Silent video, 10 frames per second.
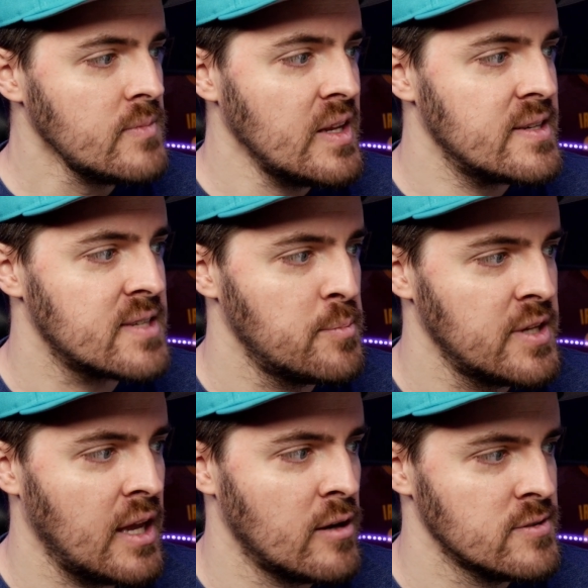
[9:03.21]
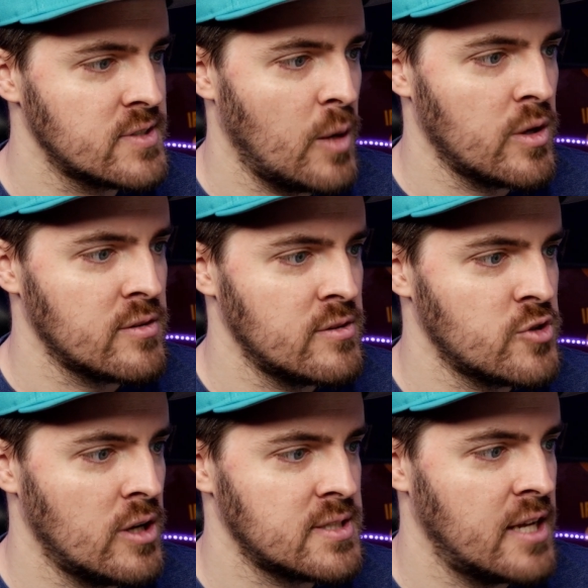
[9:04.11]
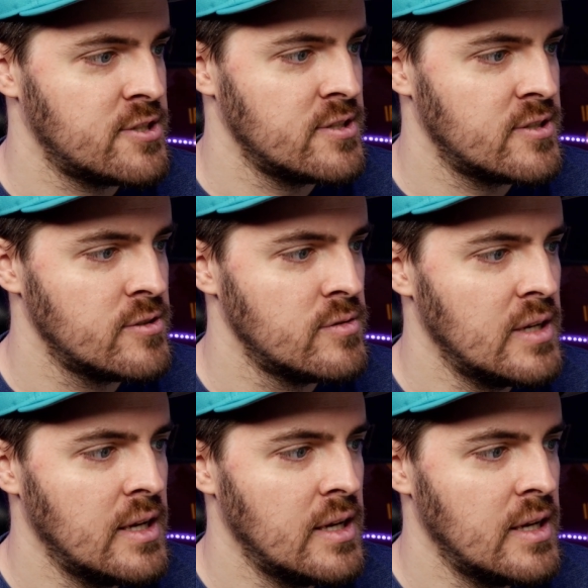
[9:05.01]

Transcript: Something else I want to draw attention to